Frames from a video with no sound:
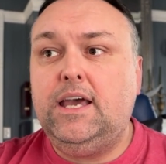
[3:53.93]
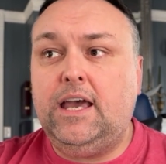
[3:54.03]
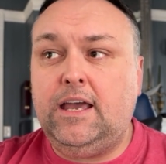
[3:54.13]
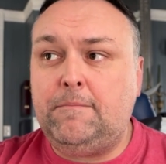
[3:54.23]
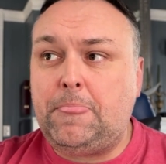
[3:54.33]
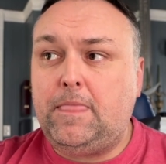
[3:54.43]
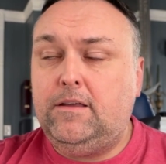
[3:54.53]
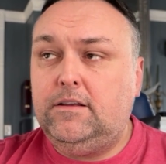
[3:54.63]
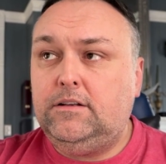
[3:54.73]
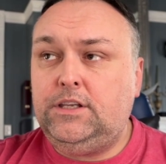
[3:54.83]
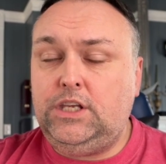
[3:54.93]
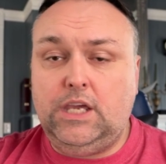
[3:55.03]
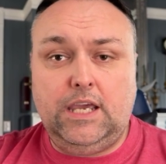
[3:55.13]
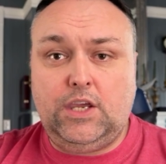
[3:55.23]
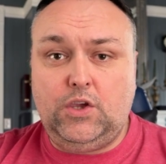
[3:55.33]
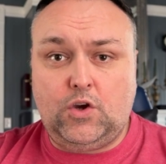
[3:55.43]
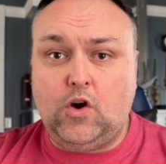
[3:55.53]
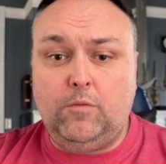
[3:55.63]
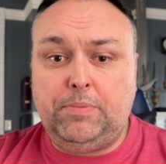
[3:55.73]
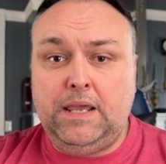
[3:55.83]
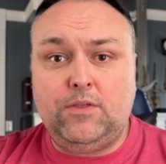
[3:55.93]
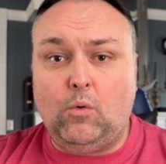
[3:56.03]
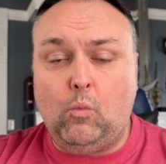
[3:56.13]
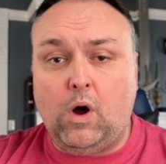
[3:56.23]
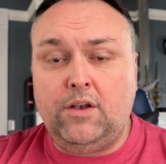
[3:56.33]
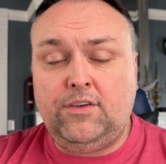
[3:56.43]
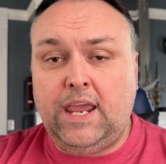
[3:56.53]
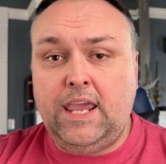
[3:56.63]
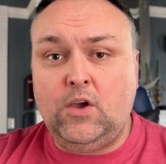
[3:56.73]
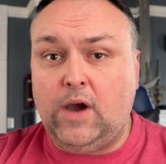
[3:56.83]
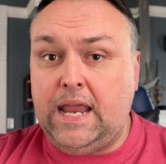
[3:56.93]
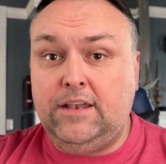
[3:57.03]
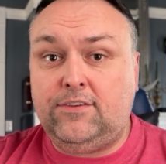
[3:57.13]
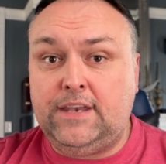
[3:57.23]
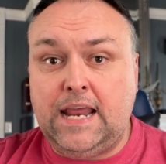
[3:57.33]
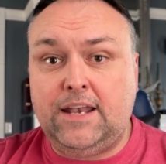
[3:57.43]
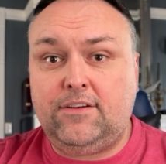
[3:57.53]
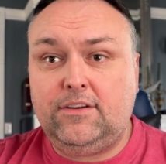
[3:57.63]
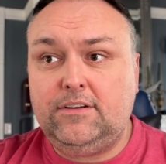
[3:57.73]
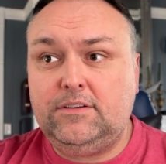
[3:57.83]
It could be that one day your internet